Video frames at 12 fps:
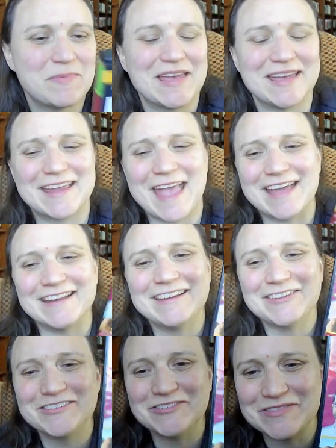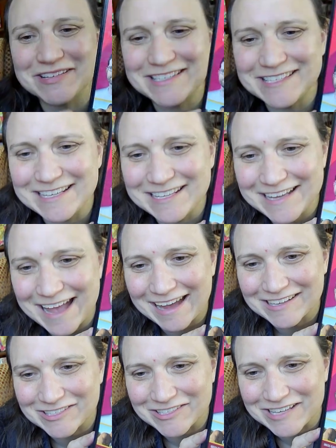big. And here you can see the
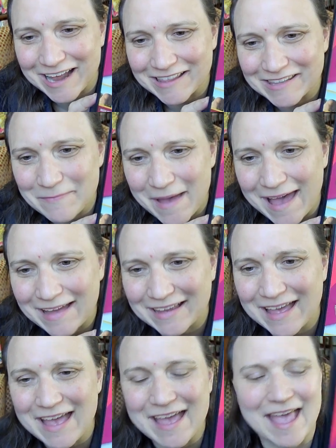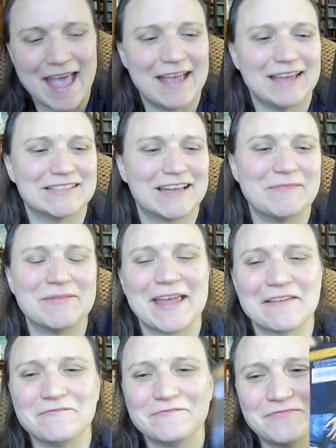actors on the back. And um,
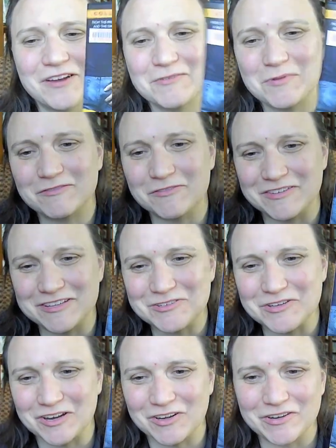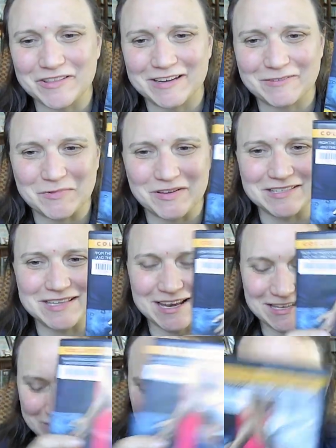again, very well reviewed. Heard that it was a
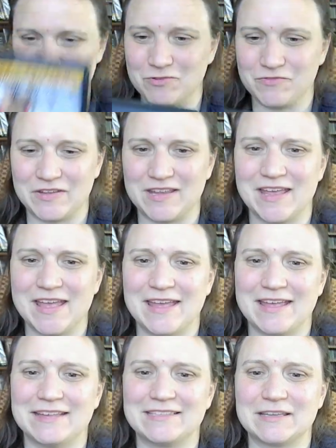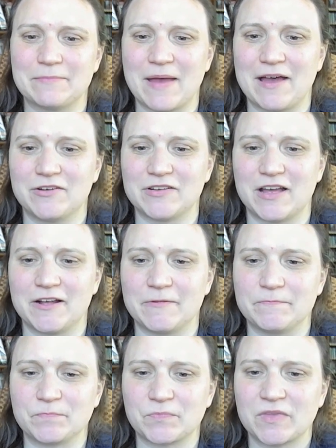sweet movie. It's about
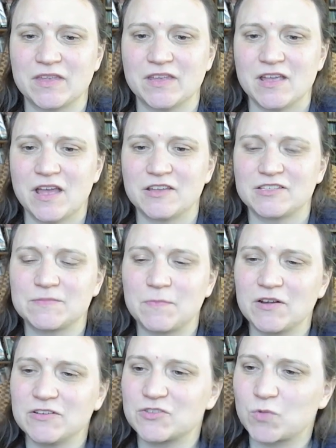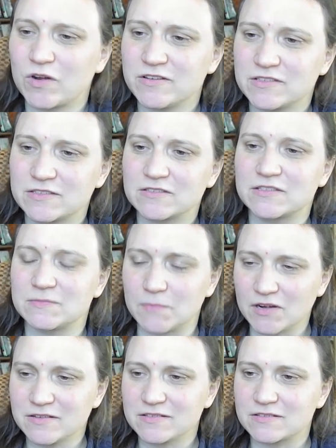um, smart, Swartz,
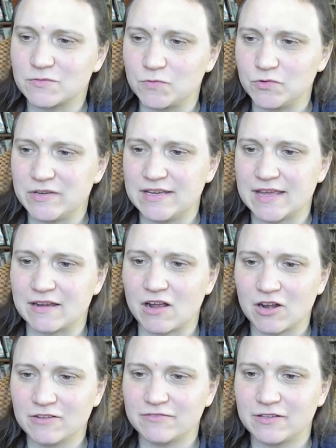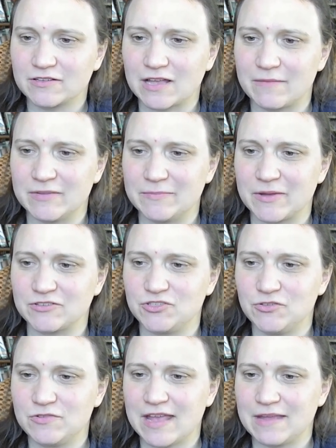smart, swoony, and heartfelt comedy about
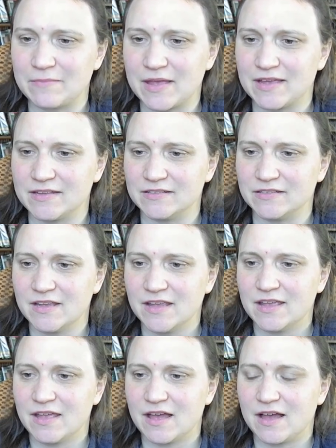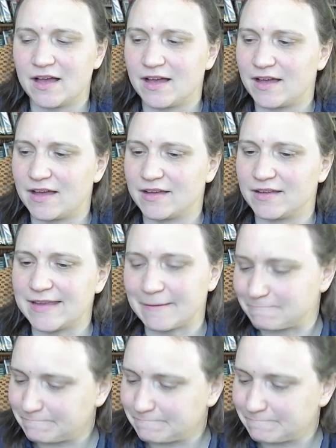two gay men. Uh, yeah,